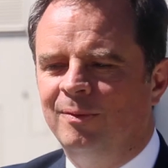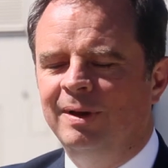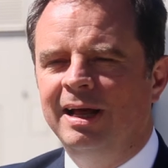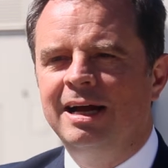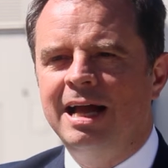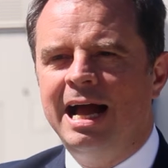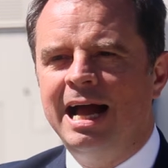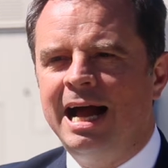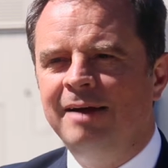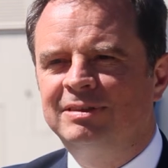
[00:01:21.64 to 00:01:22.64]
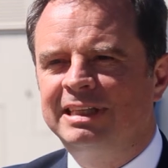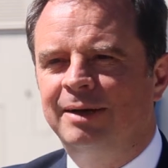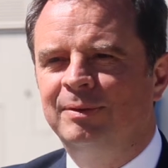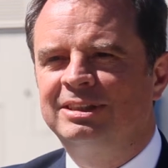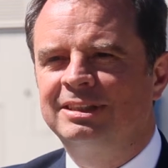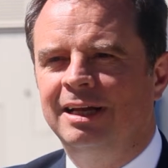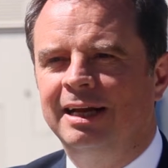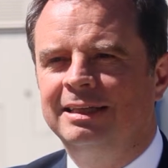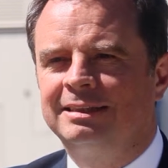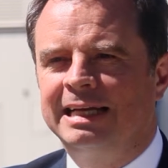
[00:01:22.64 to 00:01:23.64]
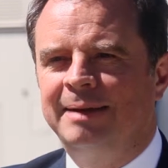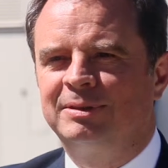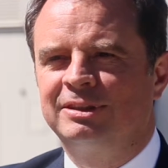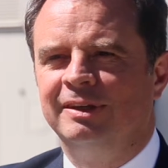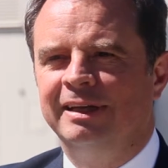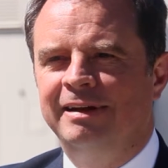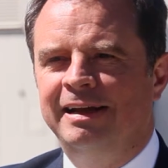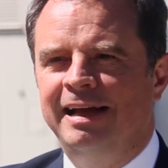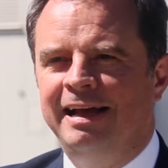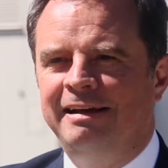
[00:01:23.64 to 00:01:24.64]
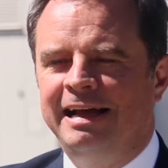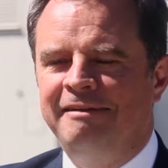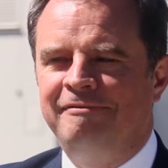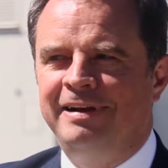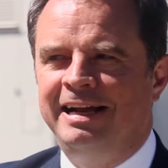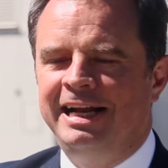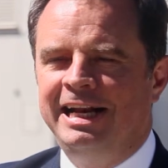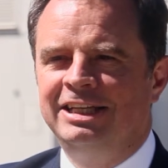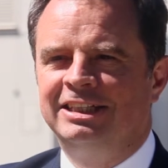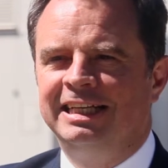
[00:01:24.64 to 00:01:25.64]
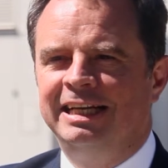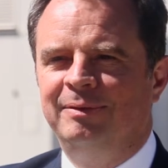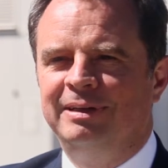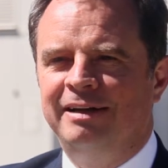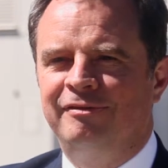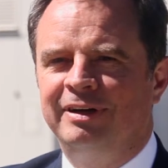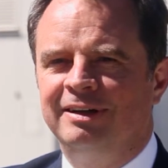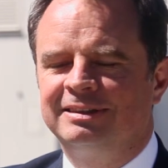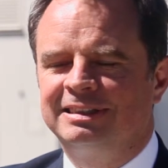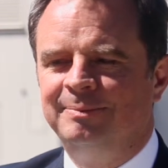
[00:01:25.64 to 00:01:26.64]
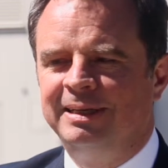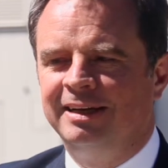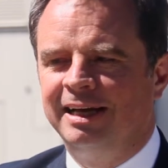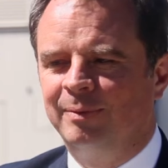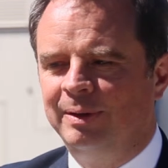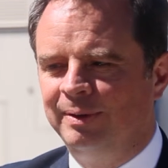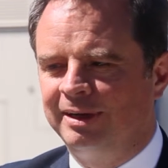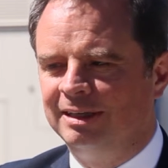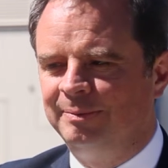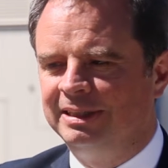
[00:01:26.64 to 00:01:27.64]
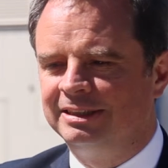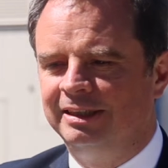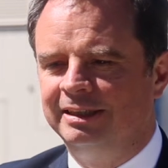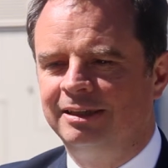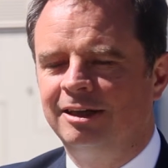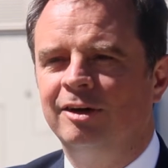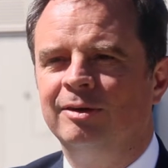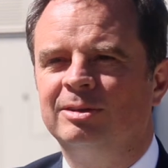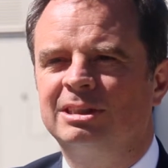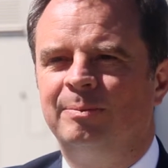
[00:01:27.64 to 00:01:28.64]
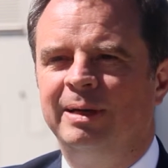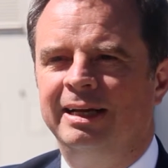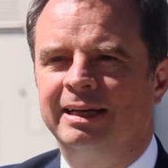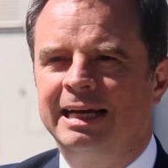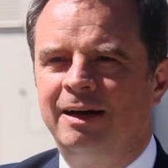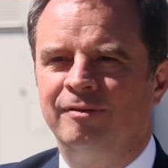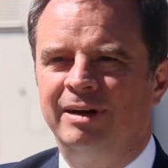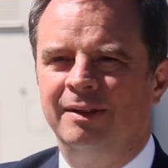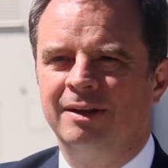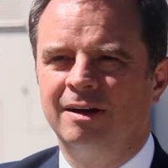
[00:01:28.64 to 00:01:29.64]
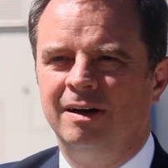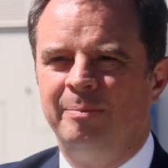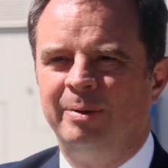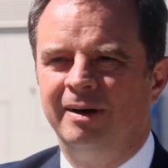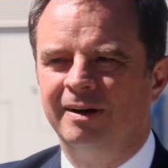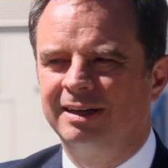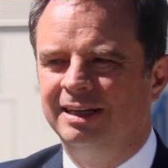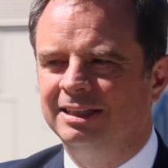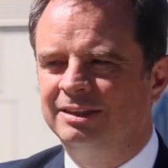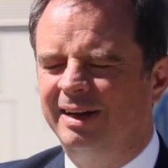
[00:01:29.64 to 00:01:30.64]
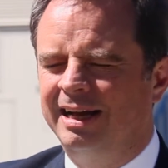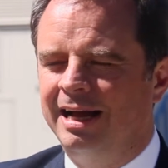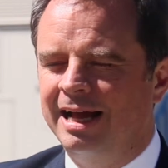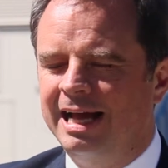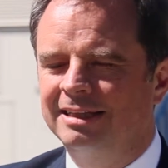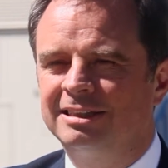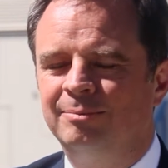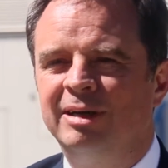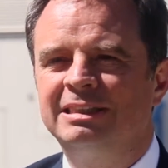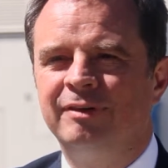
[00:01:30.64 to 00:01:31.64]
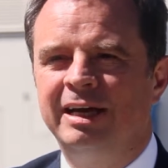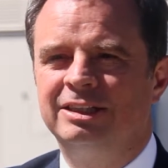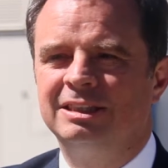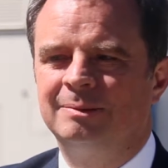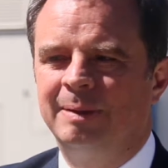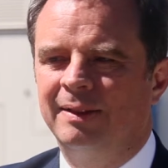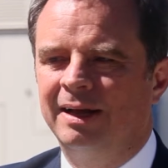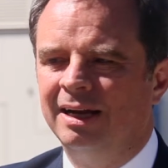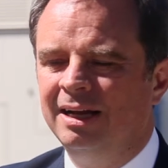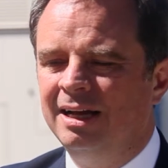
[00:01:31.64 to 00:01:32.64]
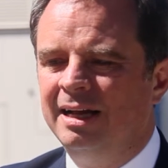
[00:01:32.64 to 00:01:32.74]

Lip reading: Well, I have to say I was slightly sceptical. Initially, it felt to me like we were going to be doing colonoscopy in a caravan in the car park, and so I had some reservations about that.